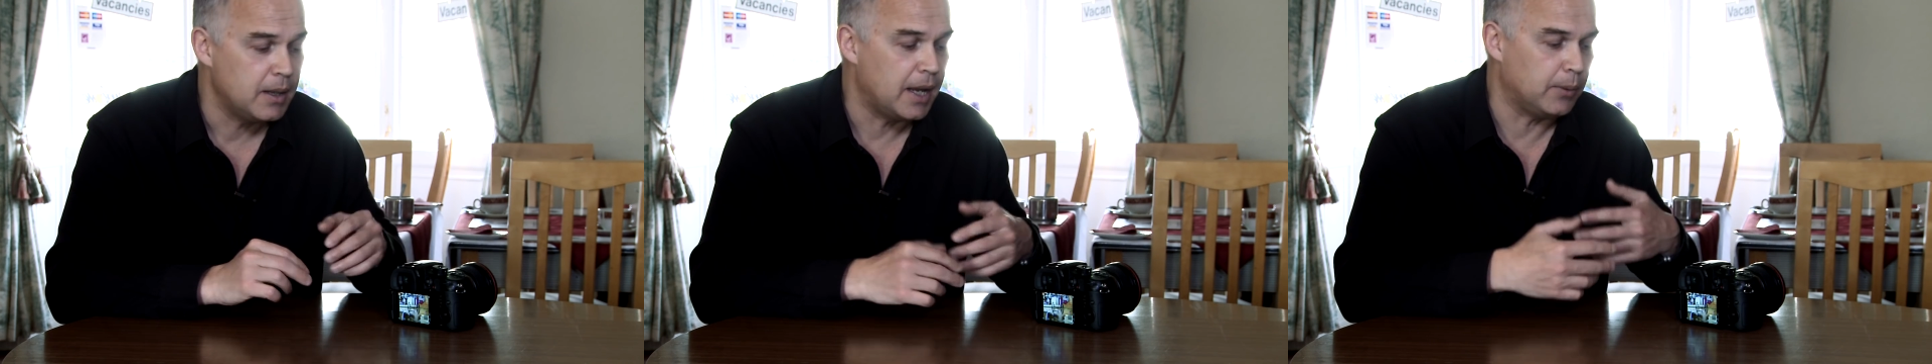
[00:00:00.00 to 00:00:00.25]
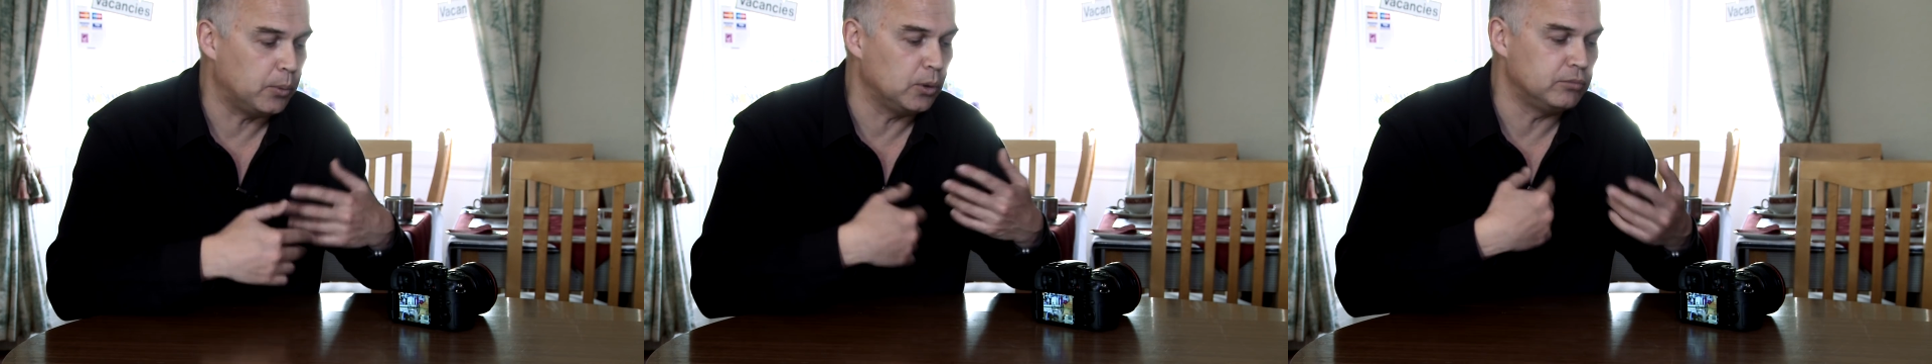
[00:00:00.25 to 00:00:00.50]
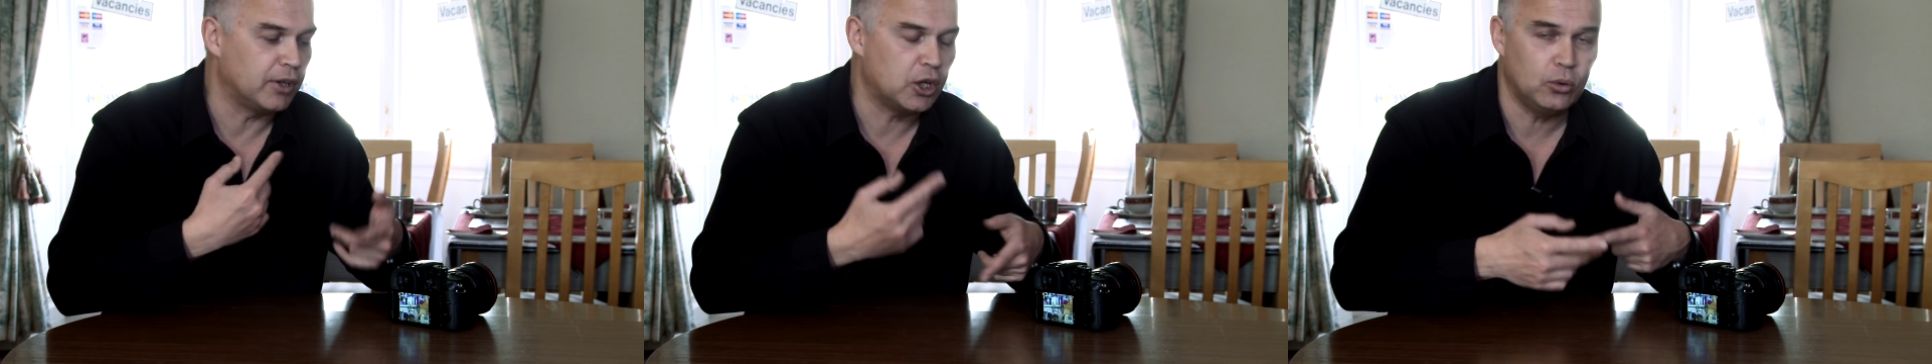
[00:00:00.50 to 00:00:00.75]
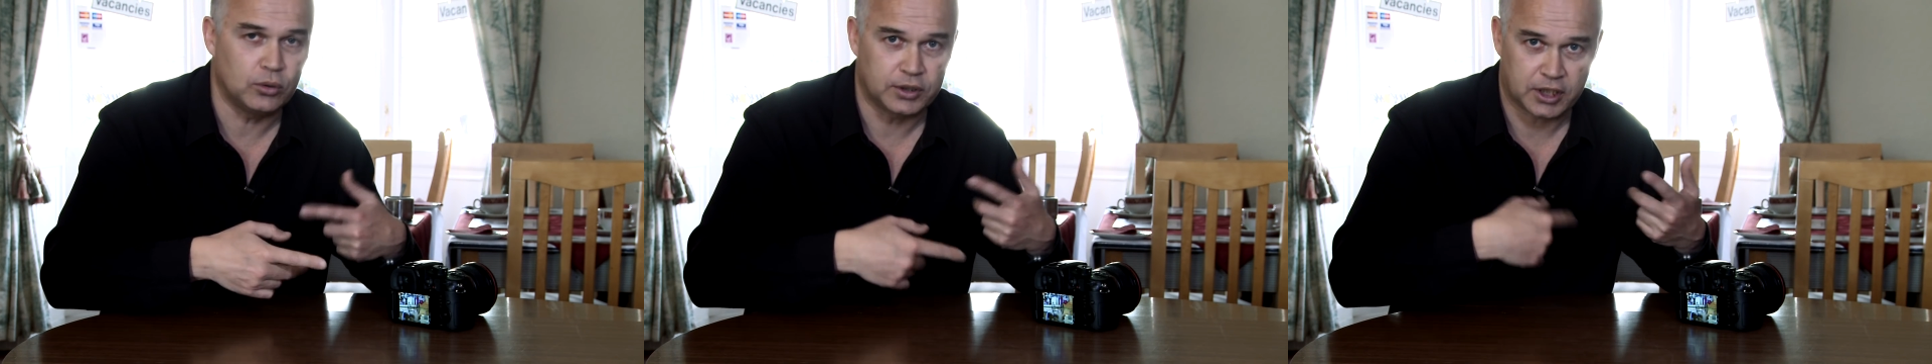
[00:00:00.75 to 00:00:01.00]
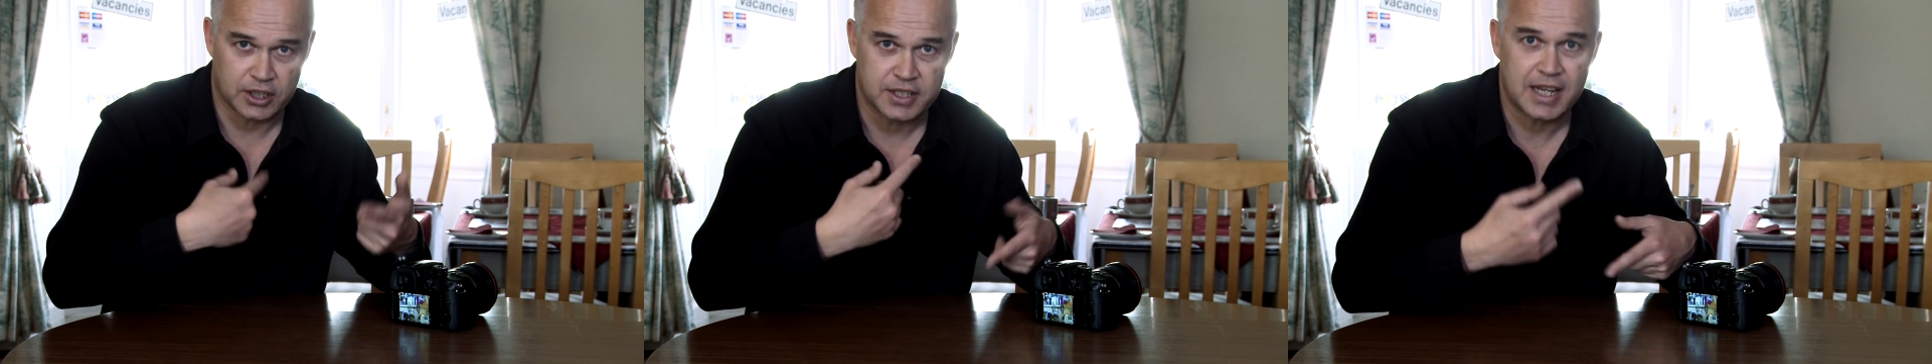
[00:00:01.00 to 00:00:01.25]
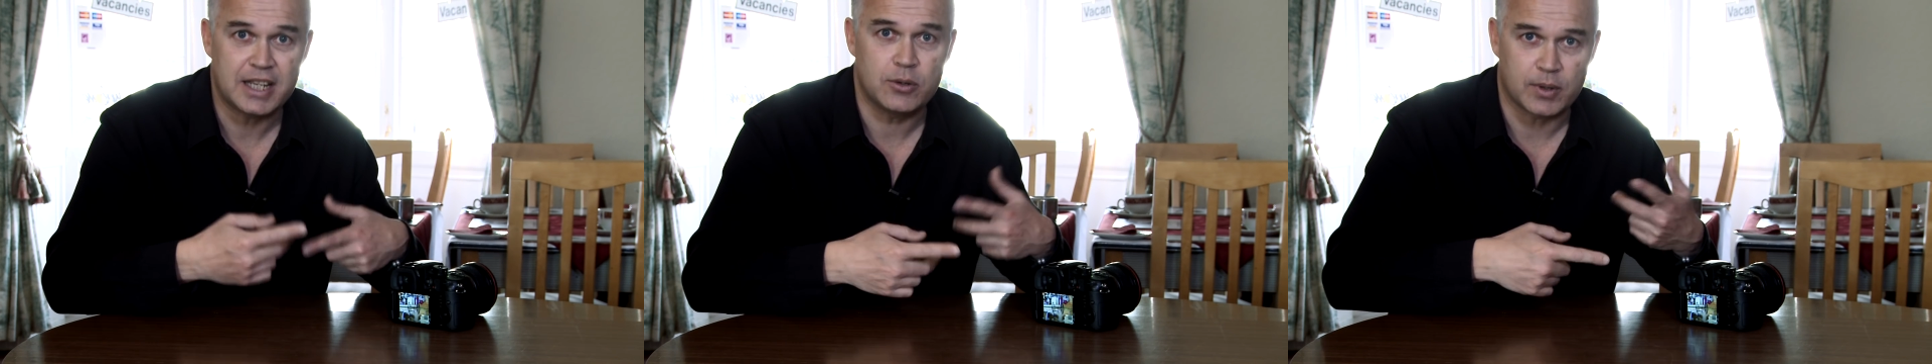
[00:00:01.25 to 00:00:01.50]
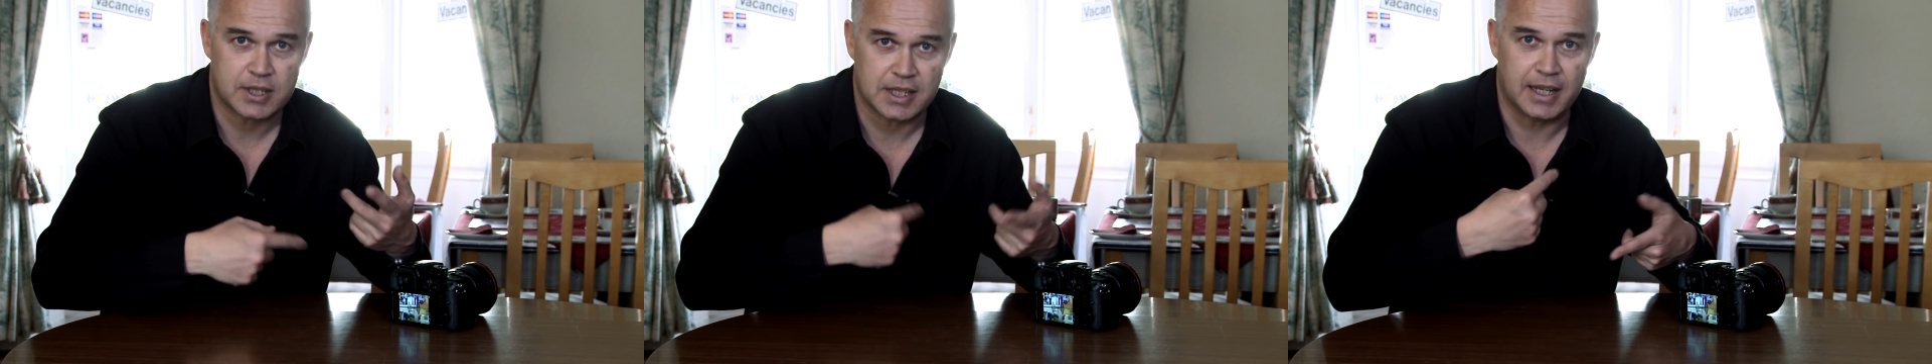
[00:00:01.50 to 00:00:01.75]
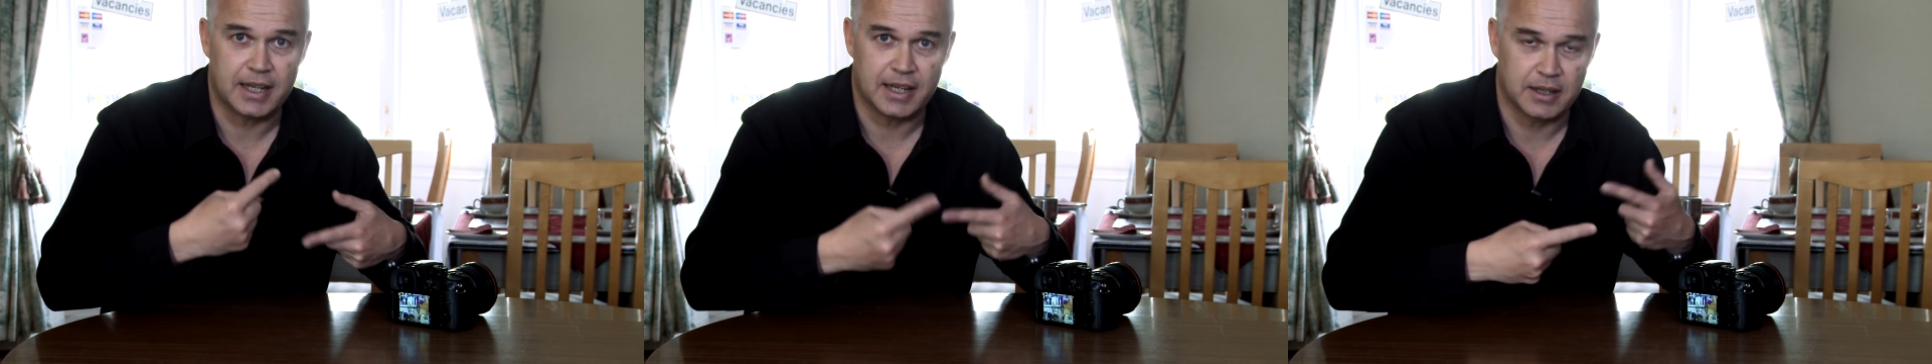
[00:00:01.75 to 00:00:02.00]
It will record
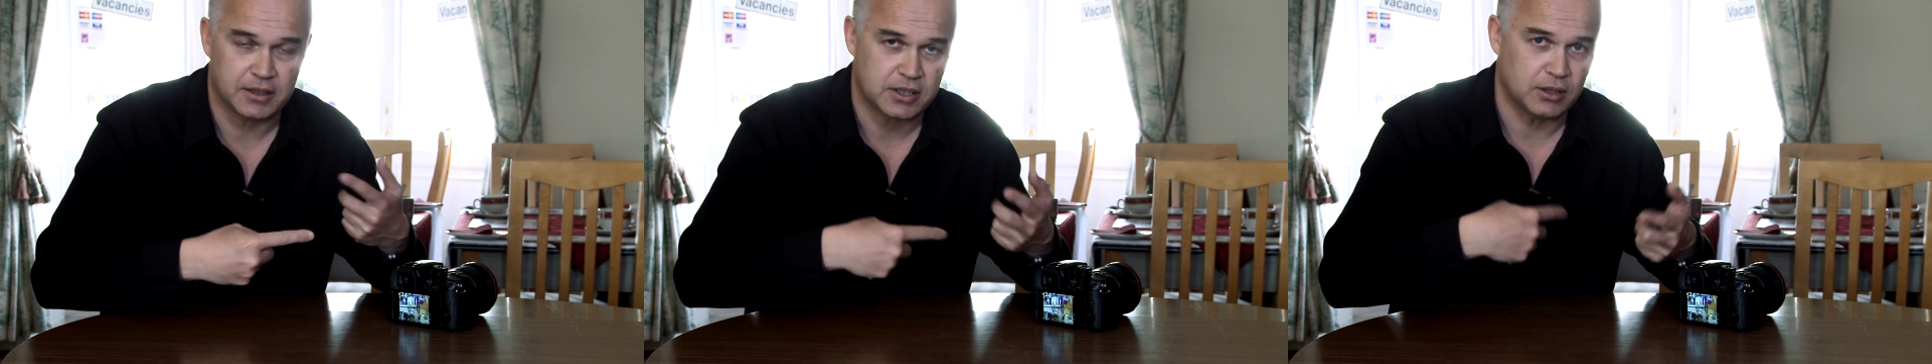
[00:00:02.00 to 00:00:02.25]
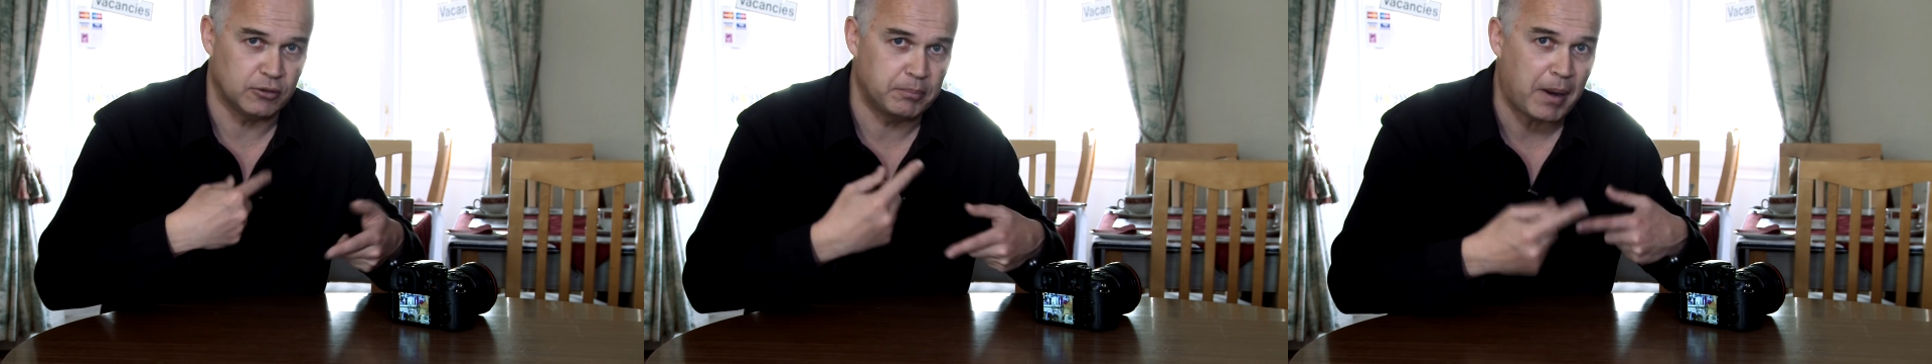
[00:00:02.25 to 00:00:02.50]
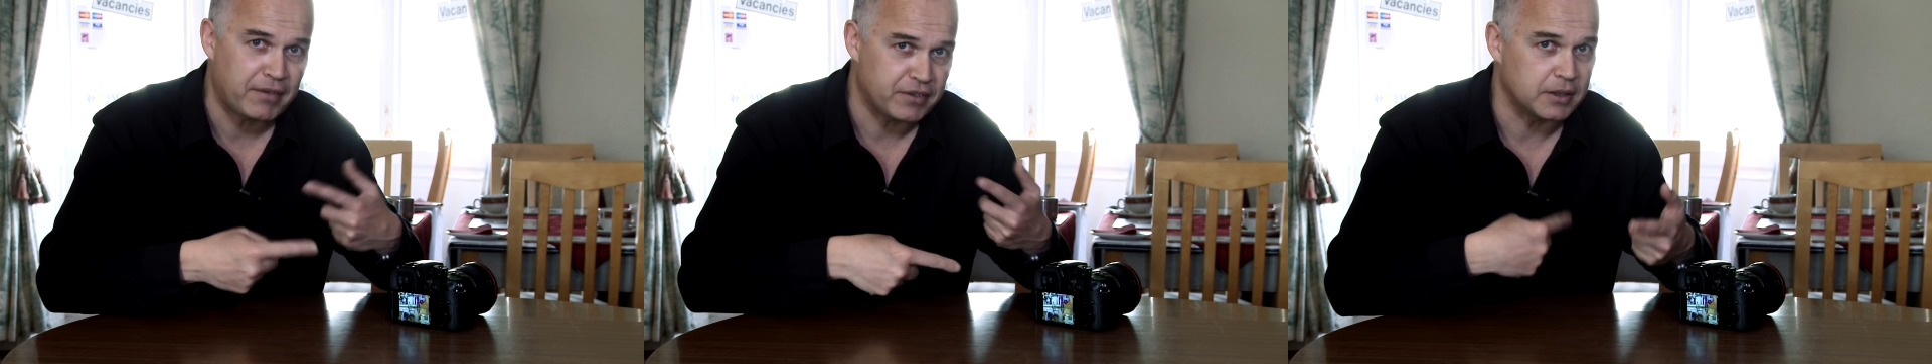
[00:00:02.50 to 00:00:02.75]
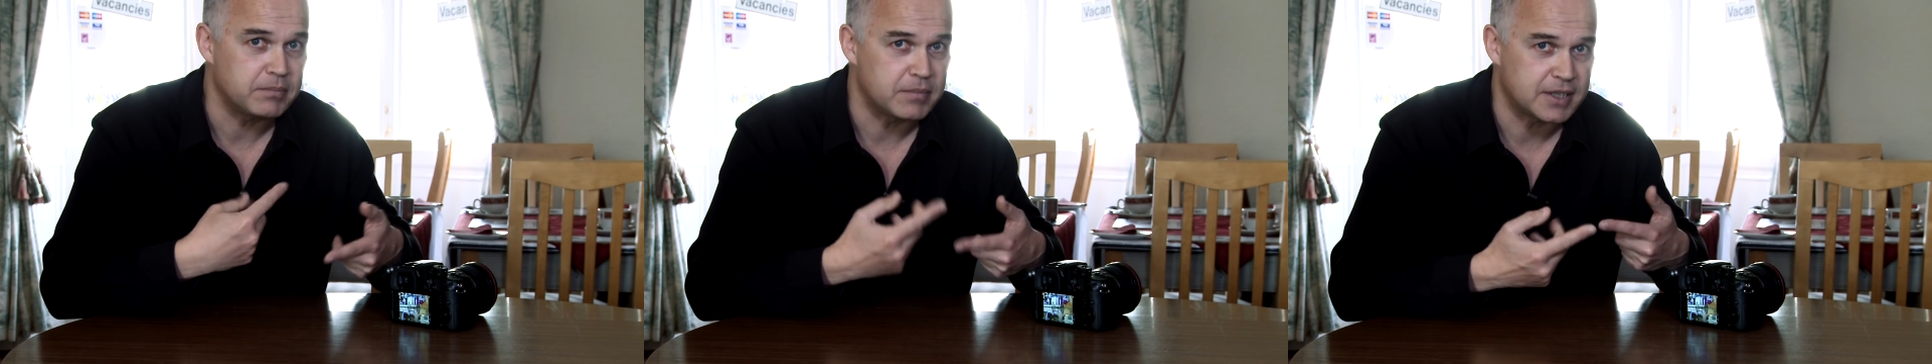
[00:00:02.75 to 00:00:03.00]
continuously in a sort of buffer